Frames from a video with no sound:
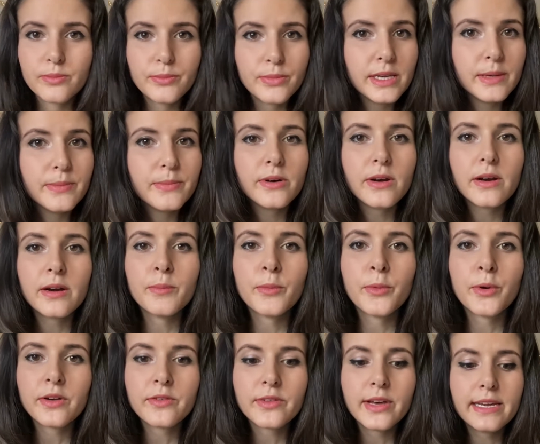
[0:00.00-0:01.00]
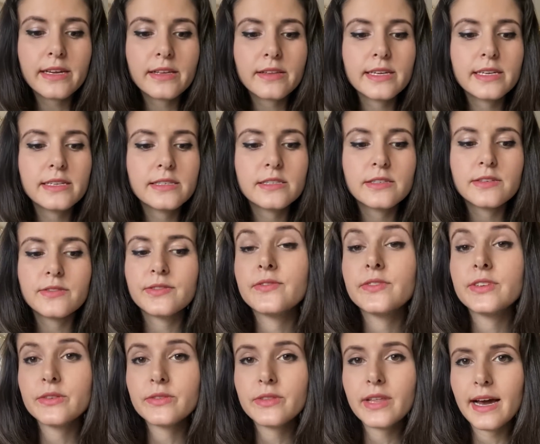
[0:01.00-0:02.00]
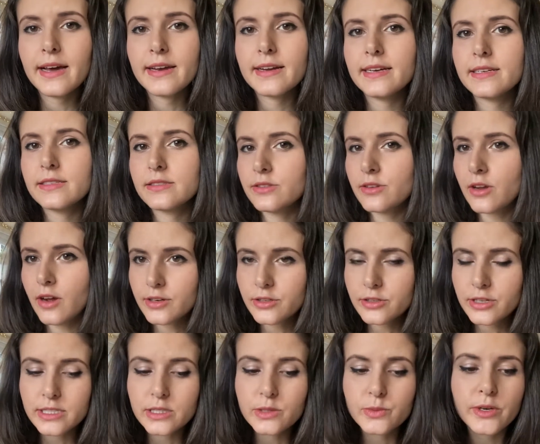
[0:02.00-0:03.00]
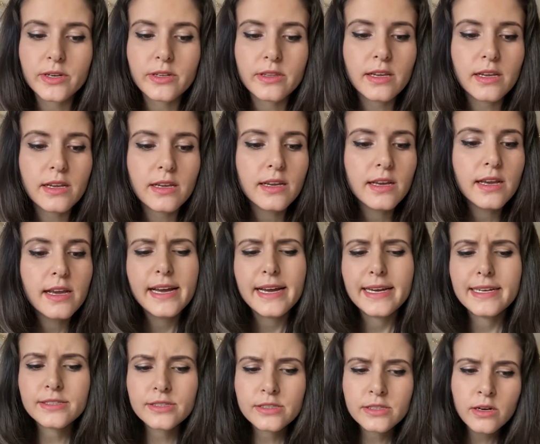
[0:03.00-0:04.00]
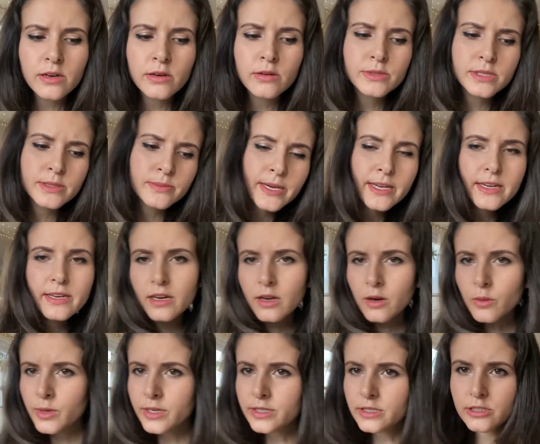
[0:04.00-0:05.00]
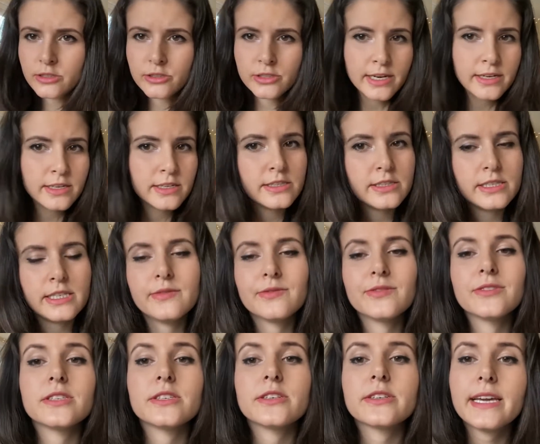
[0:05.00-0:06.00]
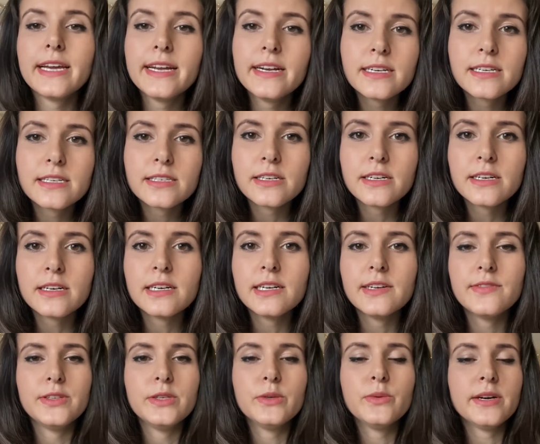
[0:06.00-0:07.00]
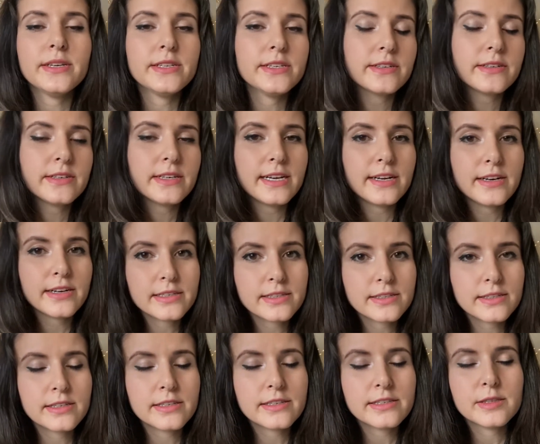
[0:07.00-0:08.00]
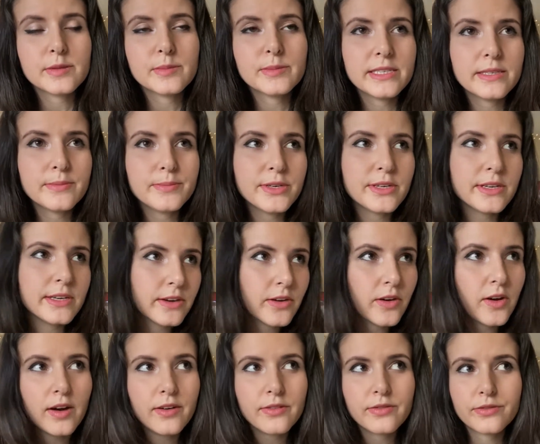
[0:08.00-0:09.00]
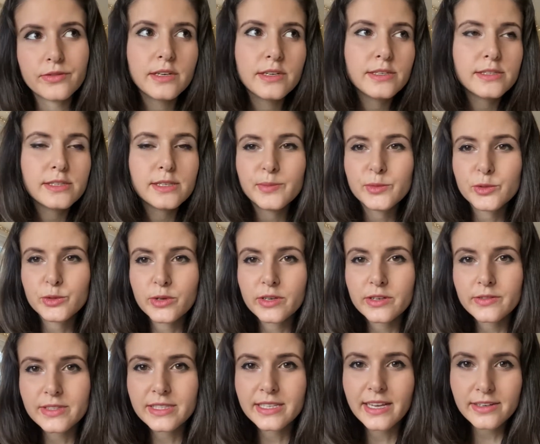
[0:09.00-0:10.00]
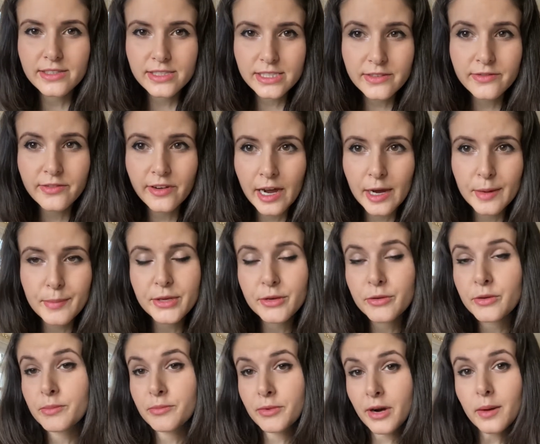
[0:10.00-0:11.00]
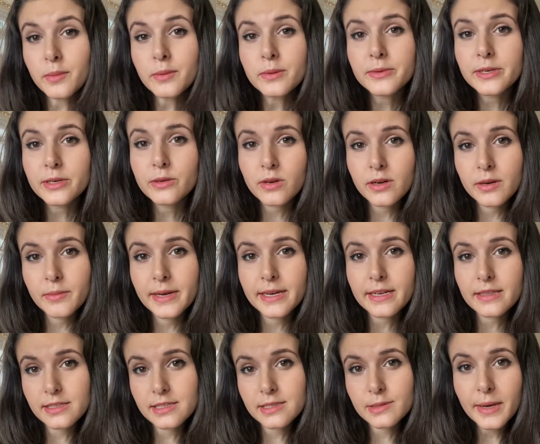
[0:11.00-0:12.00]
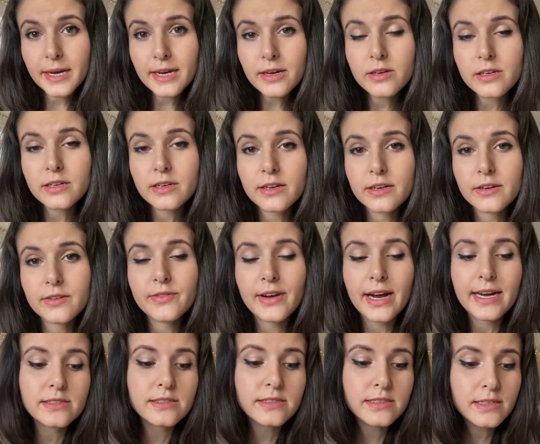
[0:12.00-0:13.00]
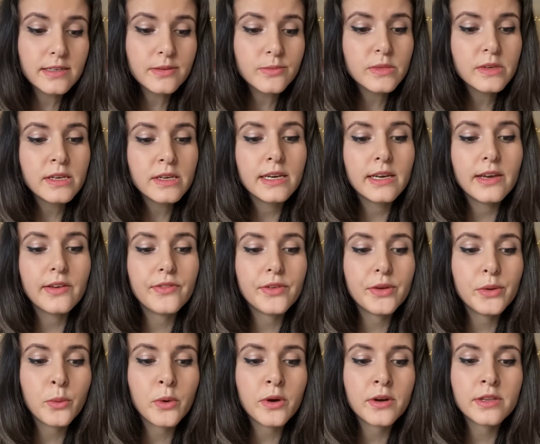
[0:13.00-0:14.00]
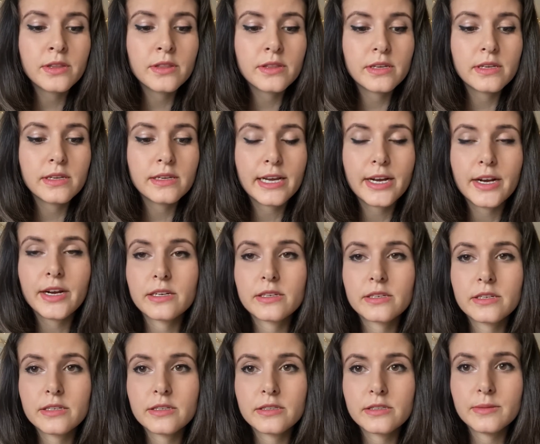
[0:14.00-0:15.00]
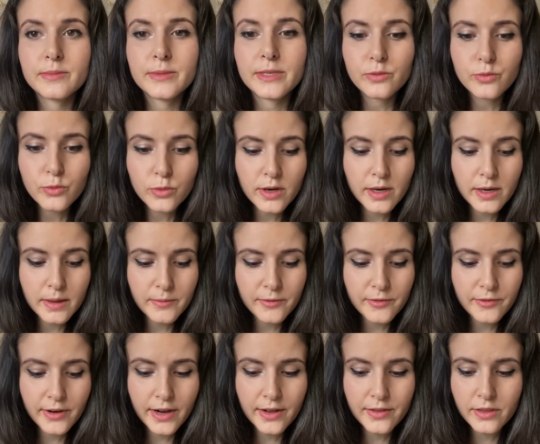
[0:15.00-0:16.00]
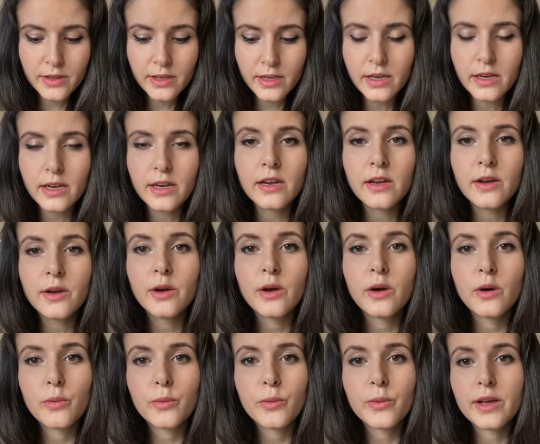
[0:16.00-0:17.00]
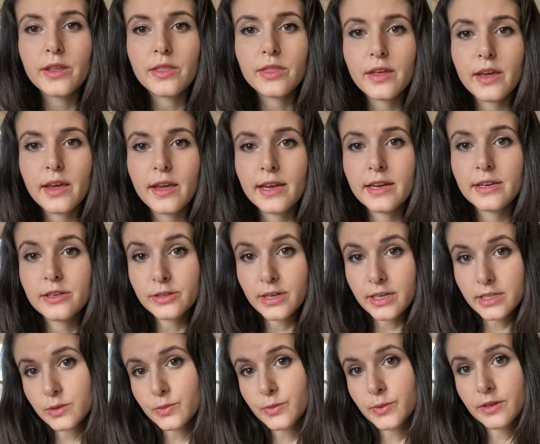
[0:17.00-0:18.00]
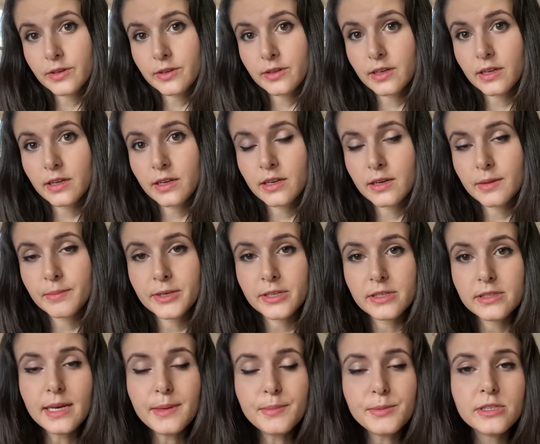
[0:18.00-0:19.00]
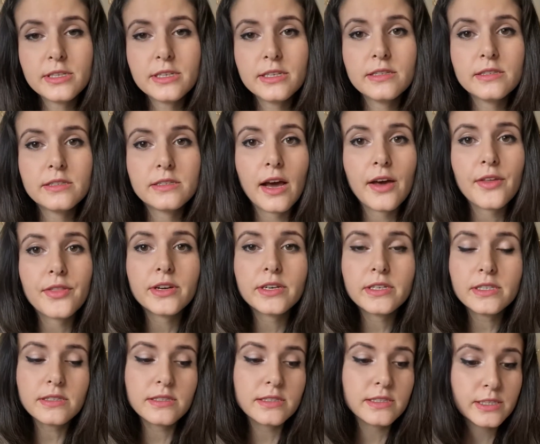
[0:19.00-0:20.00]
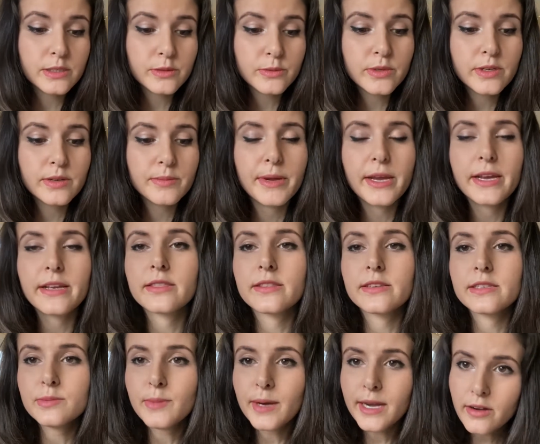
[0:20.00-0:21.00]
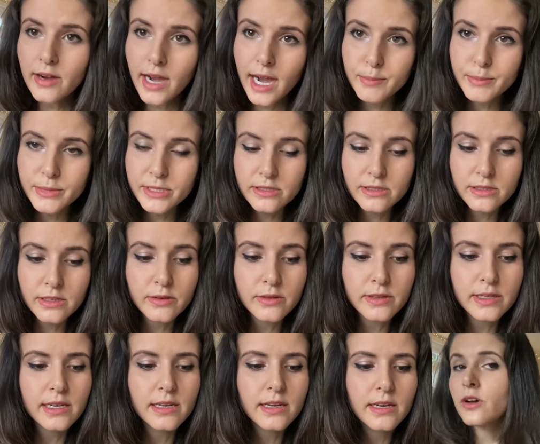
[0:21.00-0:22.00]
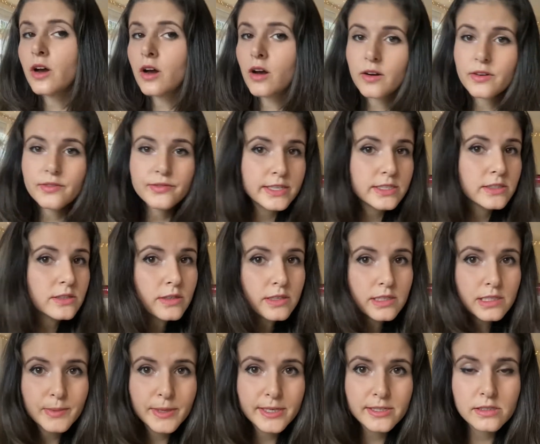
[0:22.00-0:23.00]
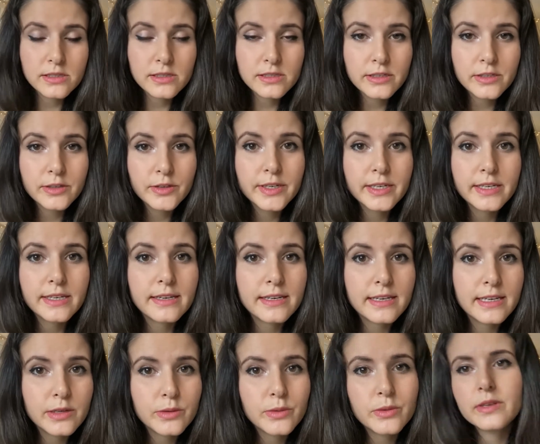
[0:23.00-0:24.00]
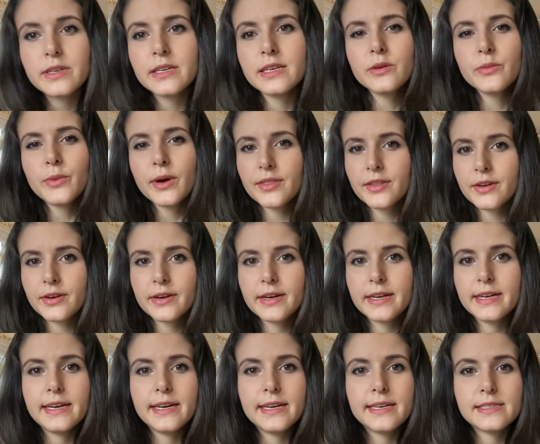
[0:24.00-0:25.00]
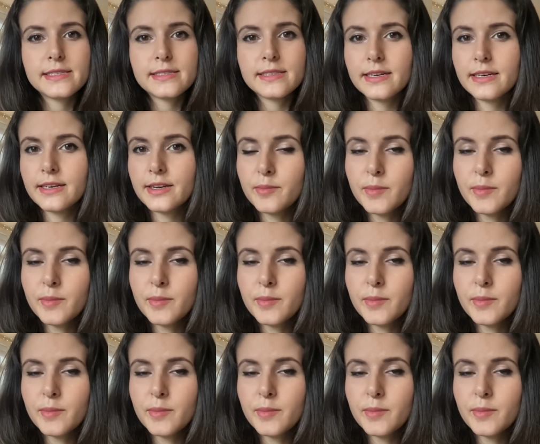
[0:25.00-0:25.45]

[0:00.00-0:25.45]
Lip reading: people are more likely to view that as not trustworthy. And so depending on what you're trying to achieve with your character, if you want your character to be putting off some sort of sketchy vibe, you would probably want to make the smile occur faster. If you wanted the character to be warm, friendly, with a trustworthy perception to others, you would make the smile happen slowly. Not all facial expressions are created equally, whether it's an